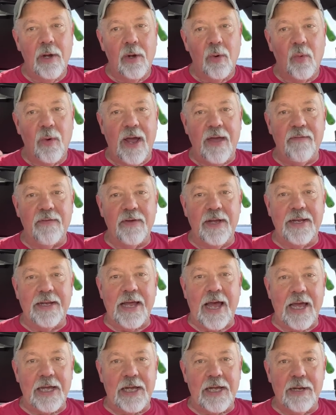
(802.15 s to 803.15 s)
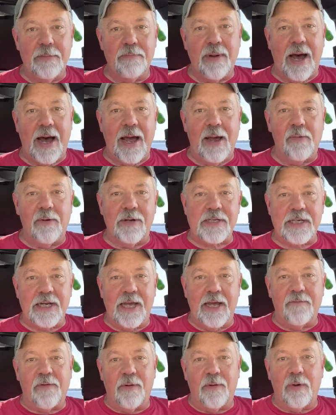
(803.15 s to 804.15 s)
waving goodbye once
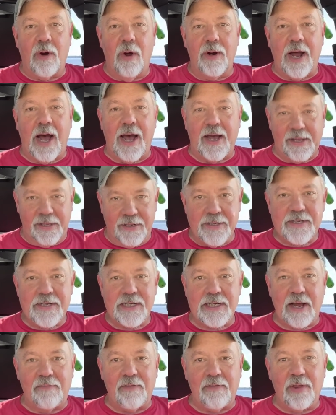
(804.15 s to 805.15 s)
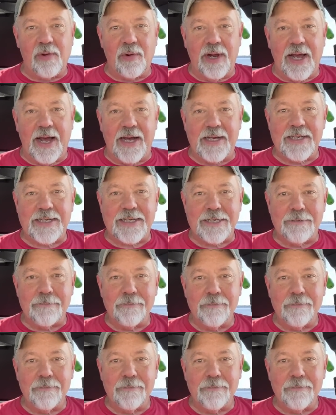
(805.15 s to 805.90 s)
again from Rhode Island. seventy-three, guys.